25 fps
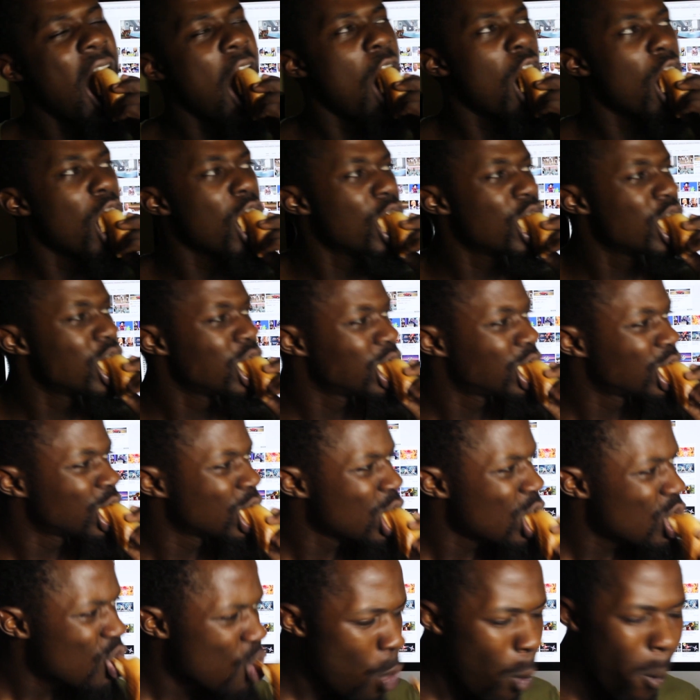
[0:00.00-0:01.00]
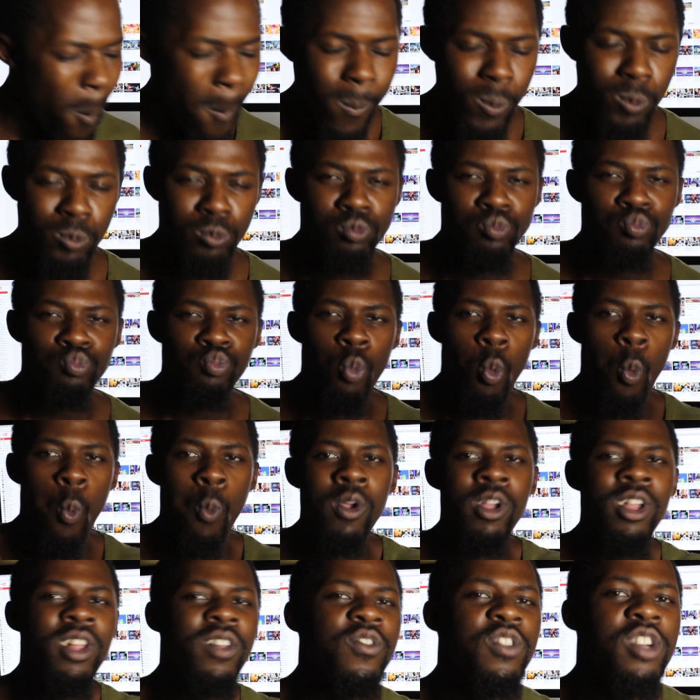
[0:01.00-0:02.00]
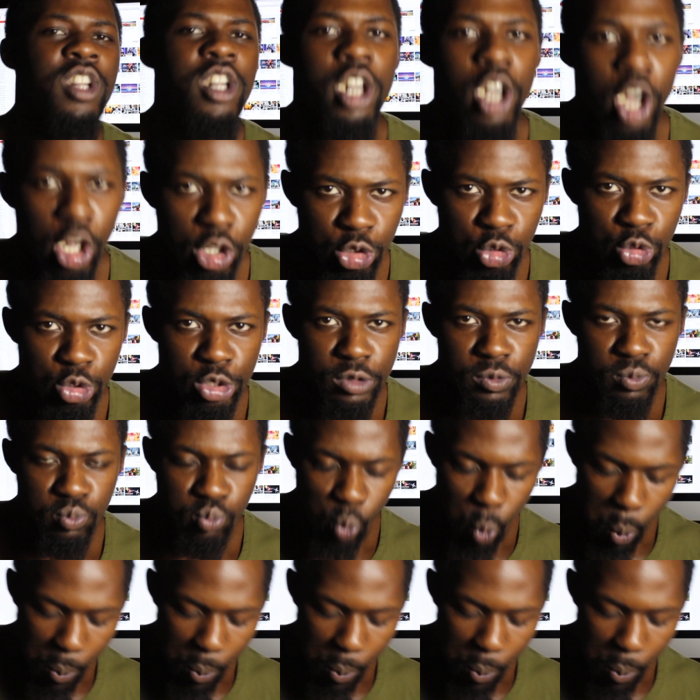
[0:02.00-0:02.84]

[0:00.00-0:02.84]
oh. We live in a country